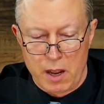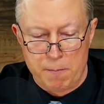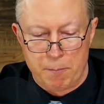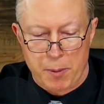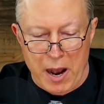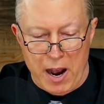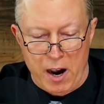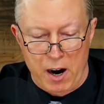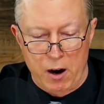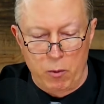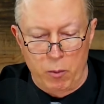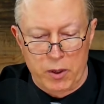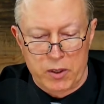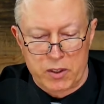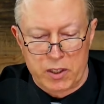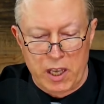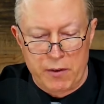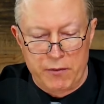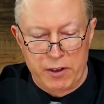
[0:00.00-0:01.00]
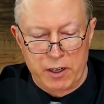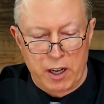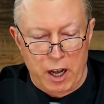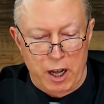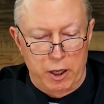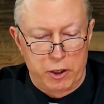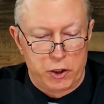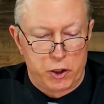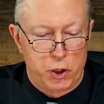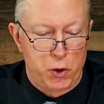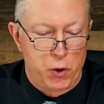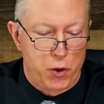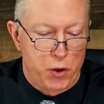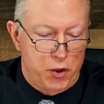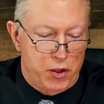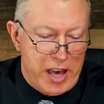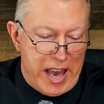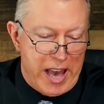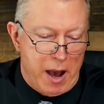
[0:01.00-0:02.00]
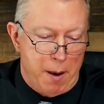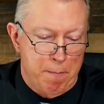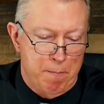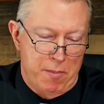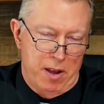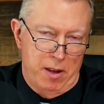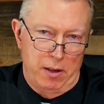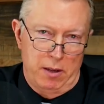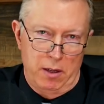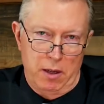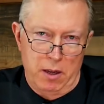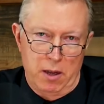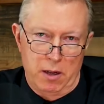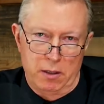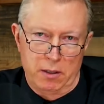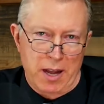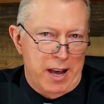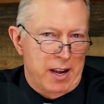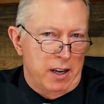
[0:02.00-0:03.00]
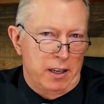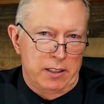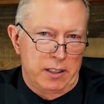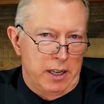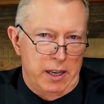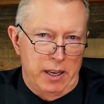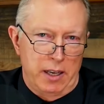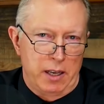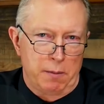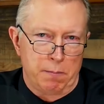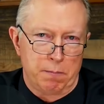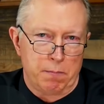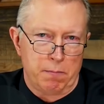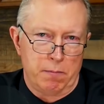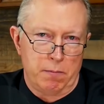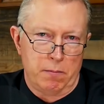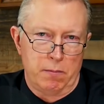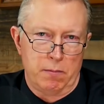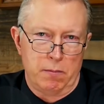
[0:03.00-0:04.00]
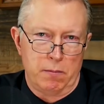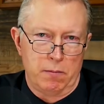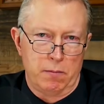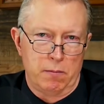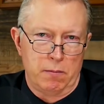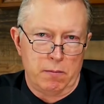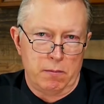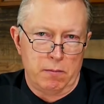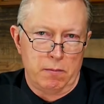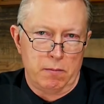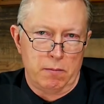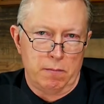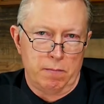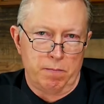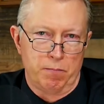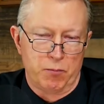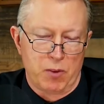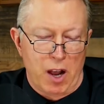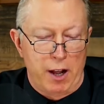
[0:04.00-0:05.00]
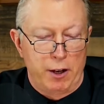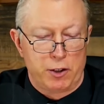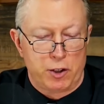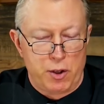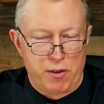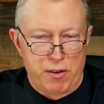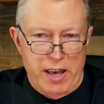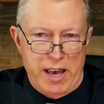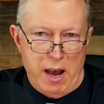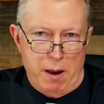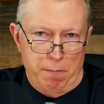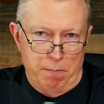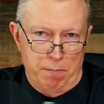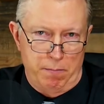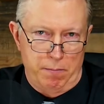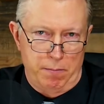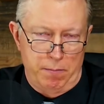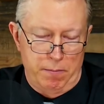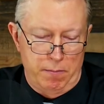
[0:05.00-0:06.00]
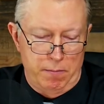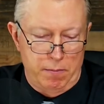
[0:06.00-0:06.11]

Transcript: And power was given unto them, not unto him, unto them,